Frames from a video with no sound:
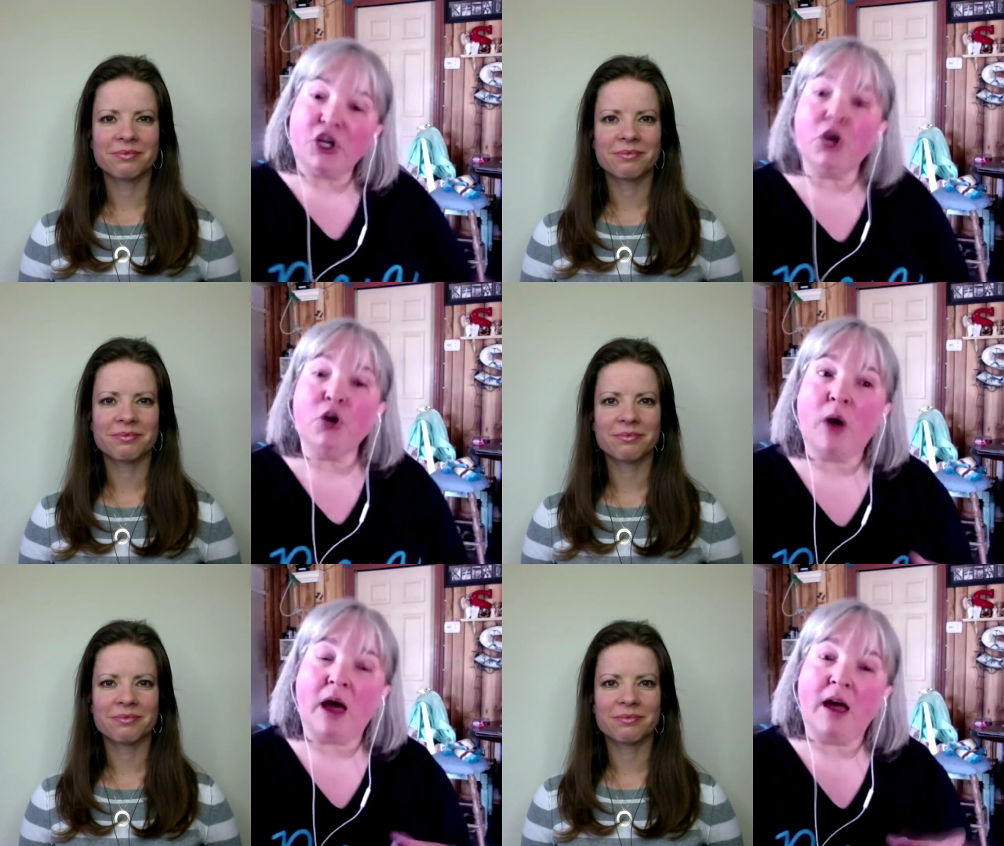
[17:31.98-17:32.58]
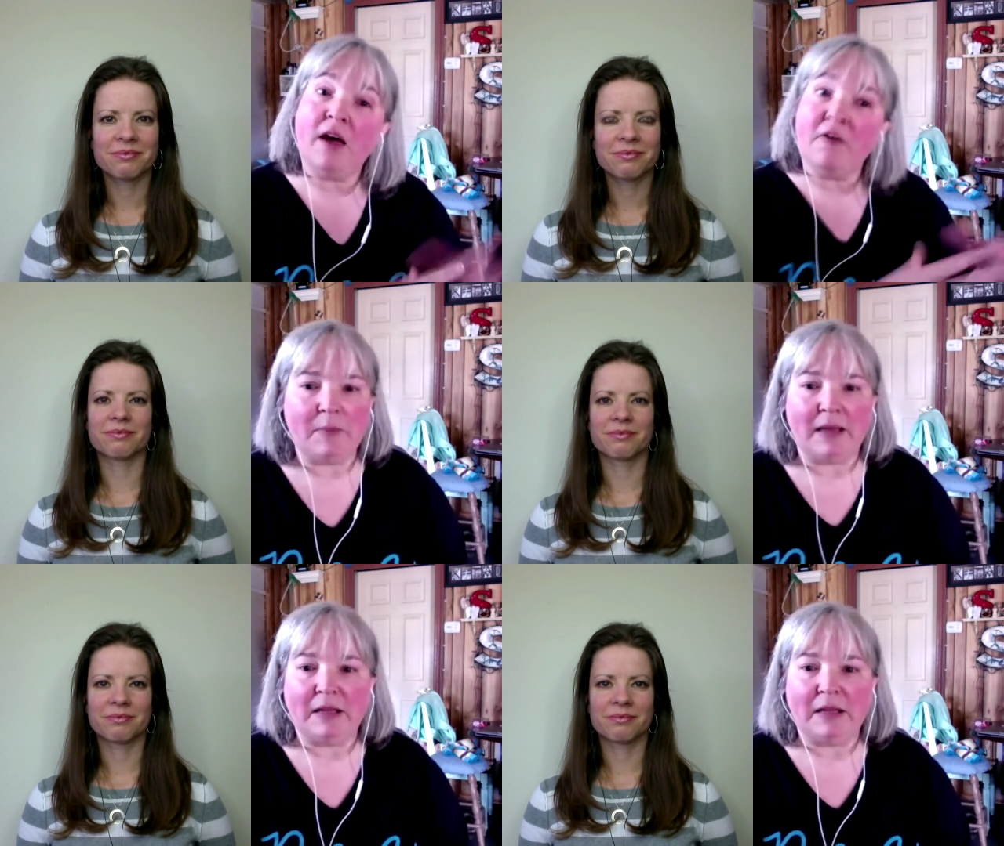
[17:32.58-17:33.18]
Speaker 1: two of
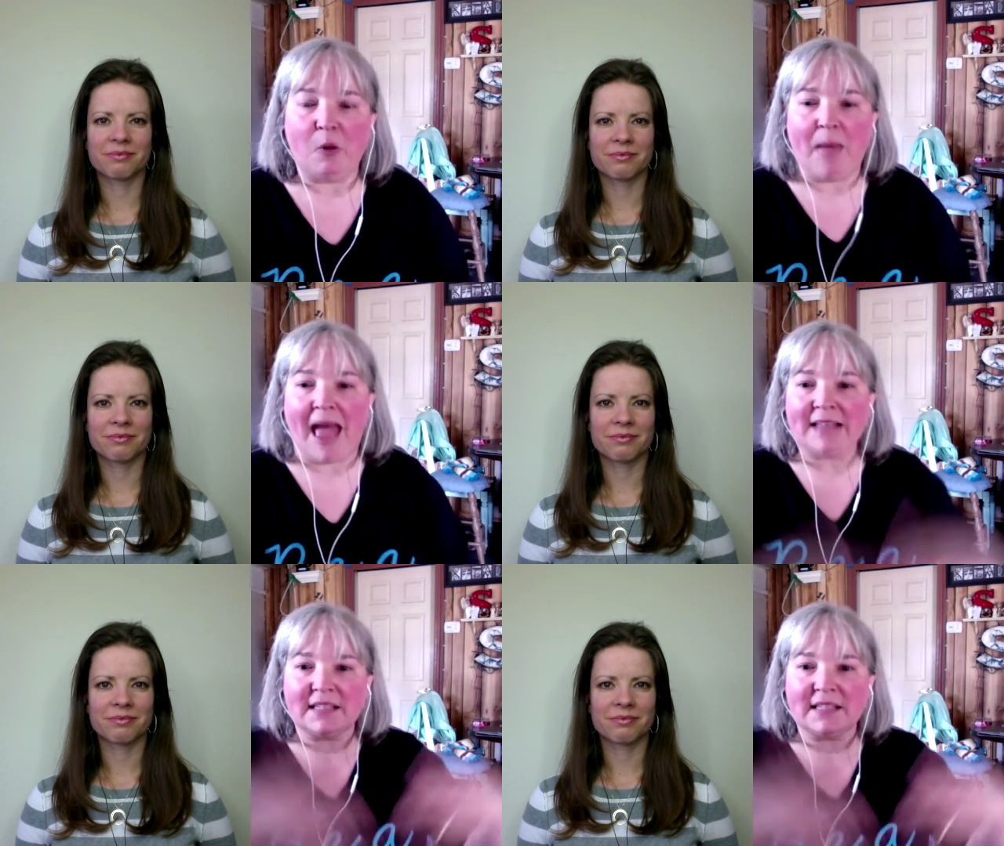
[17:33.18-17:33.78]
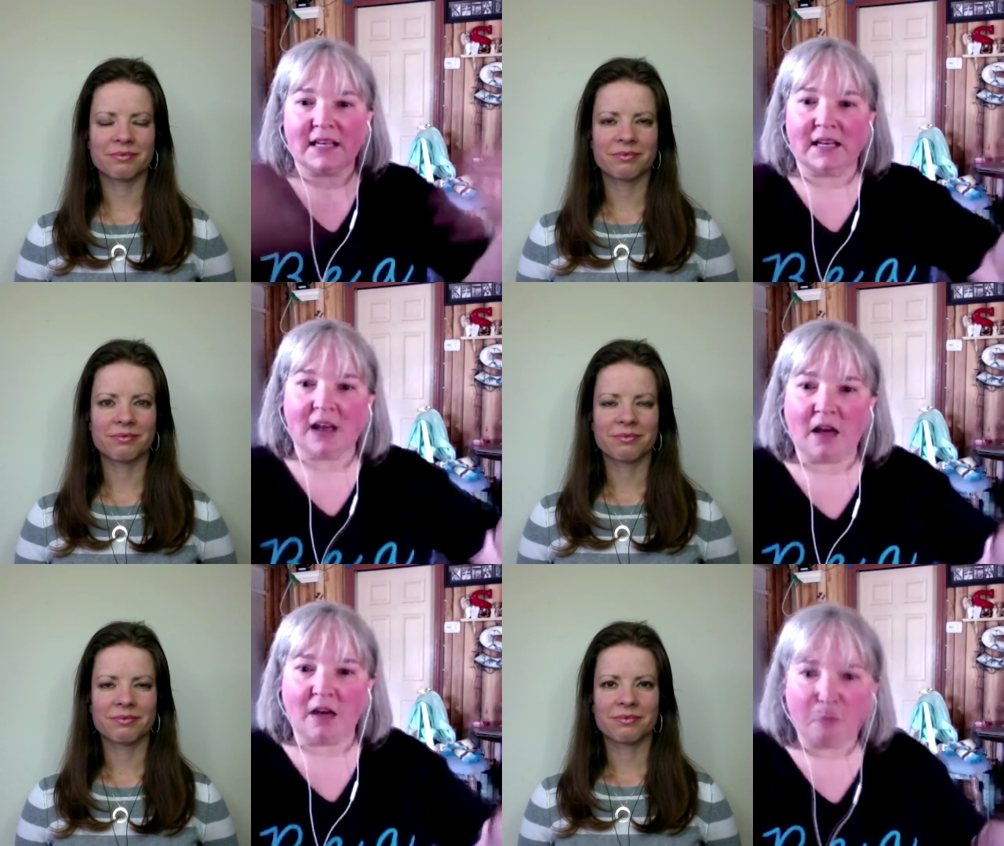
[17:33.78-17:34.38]
my little basket
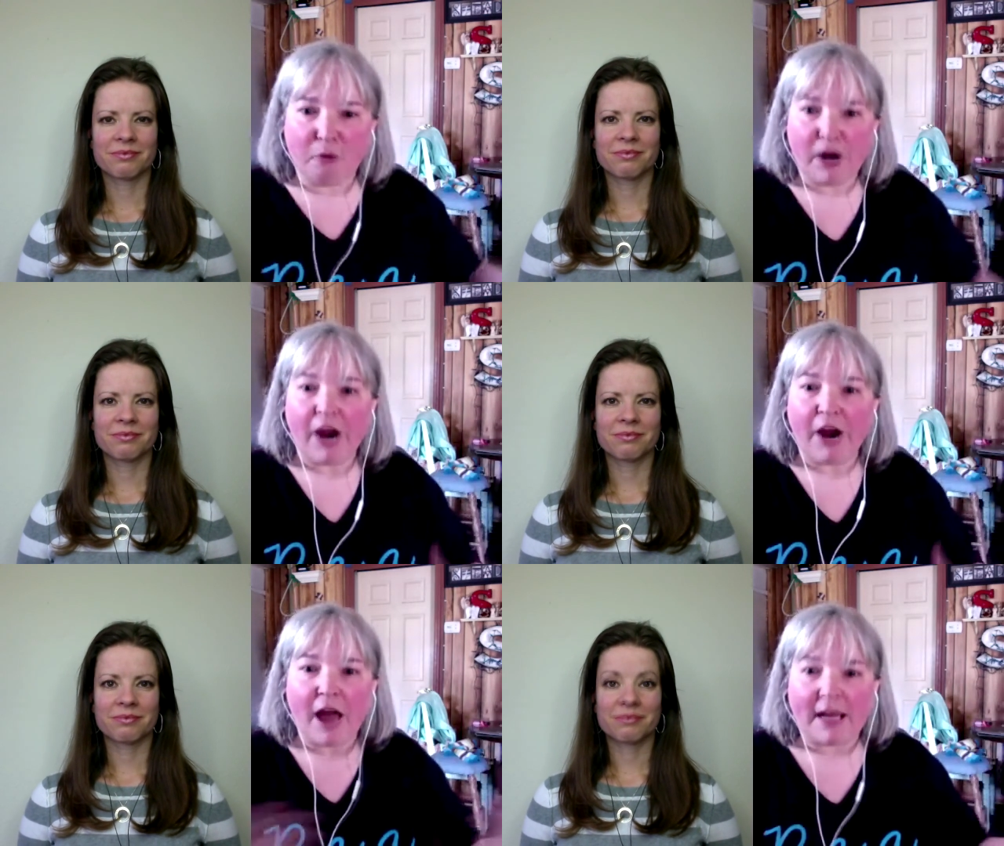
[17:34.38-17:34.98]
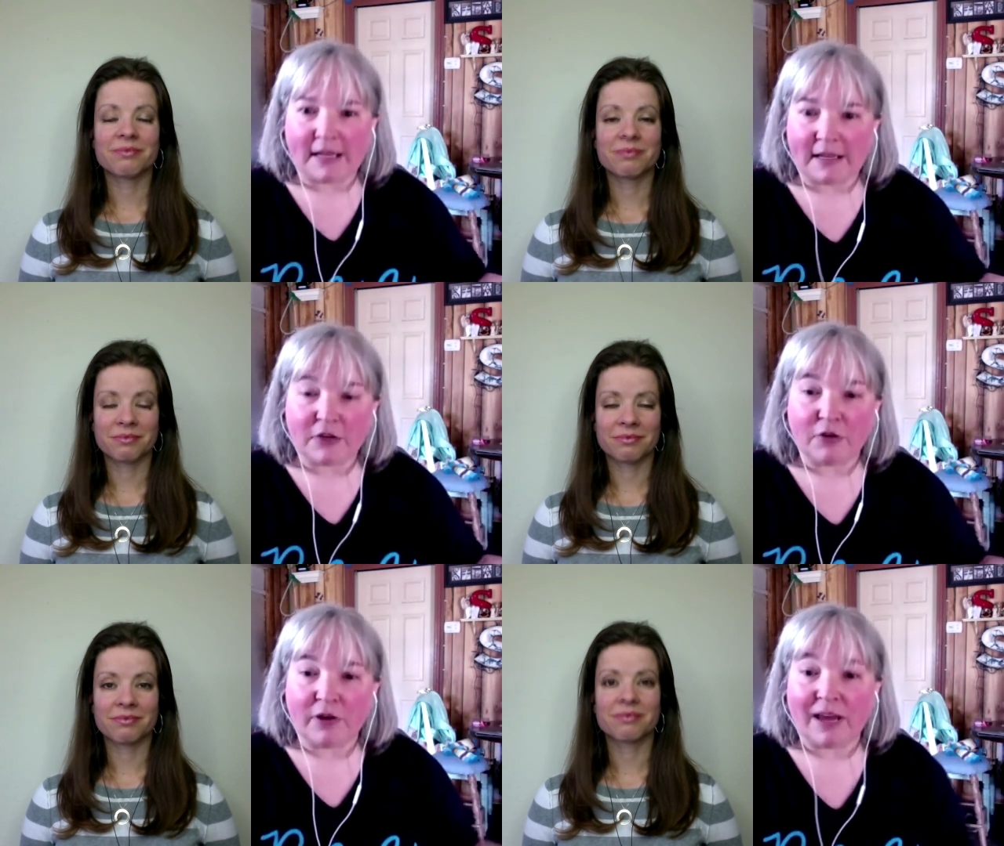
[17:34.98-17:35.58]
of prayer ideas,
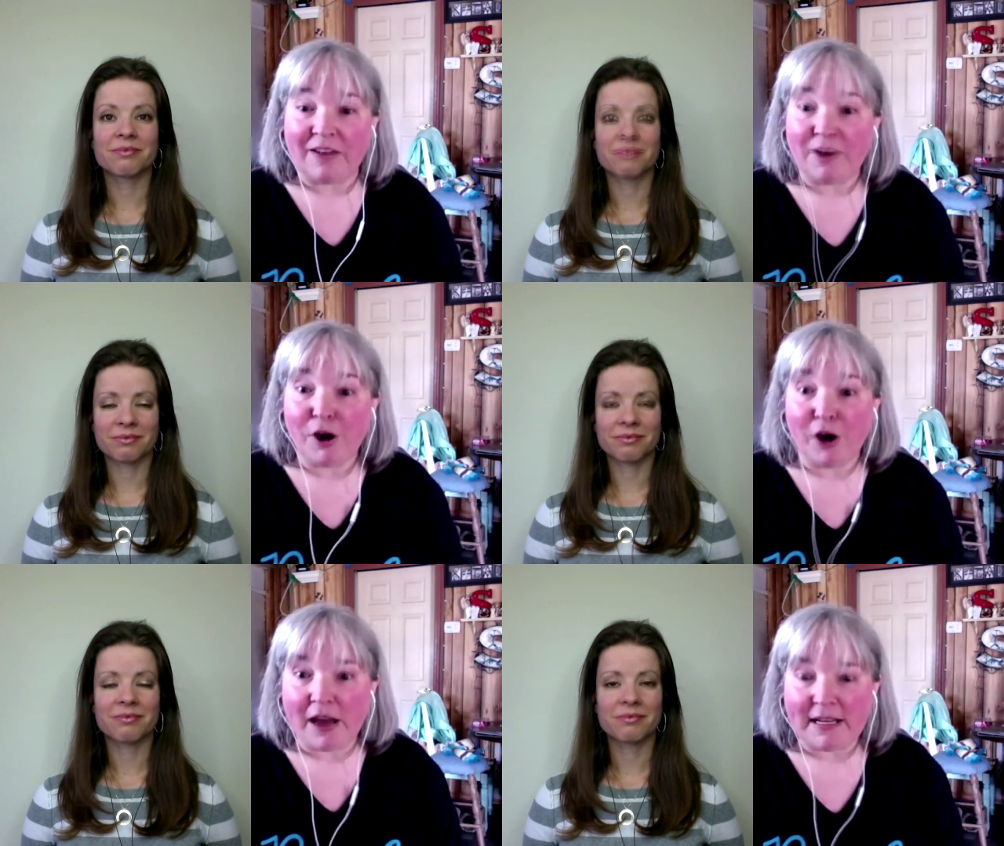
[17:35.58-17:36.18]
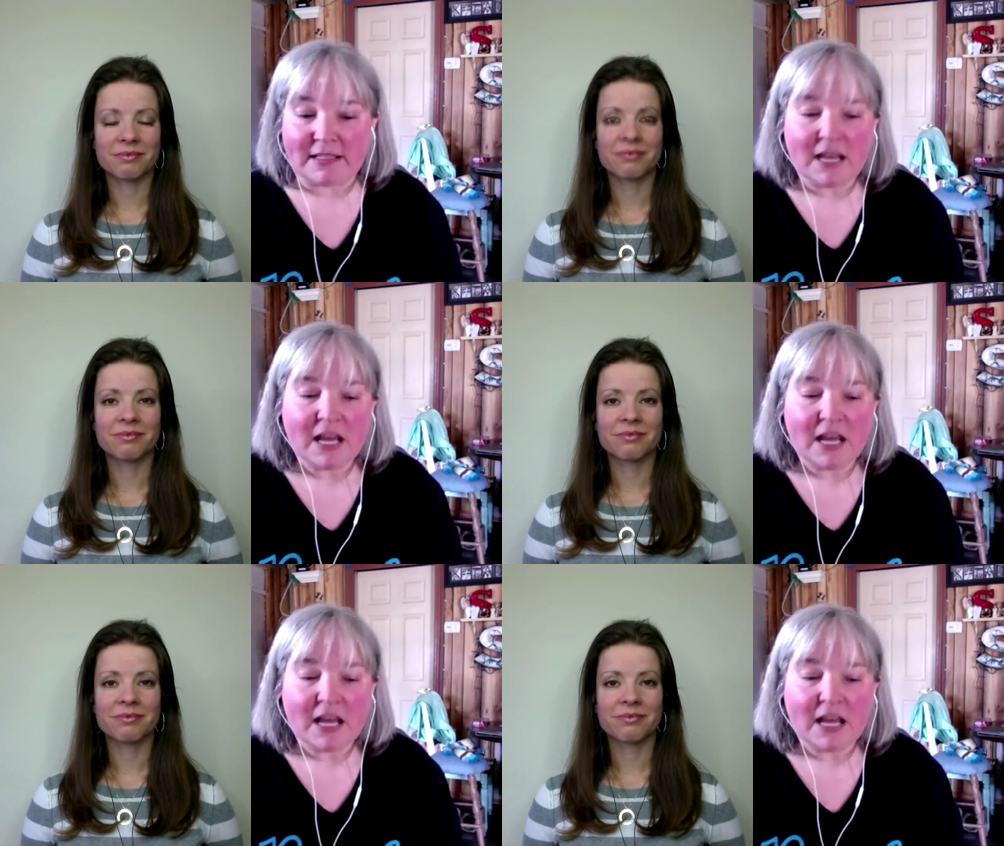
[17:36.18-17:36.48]
creative prayer ideas.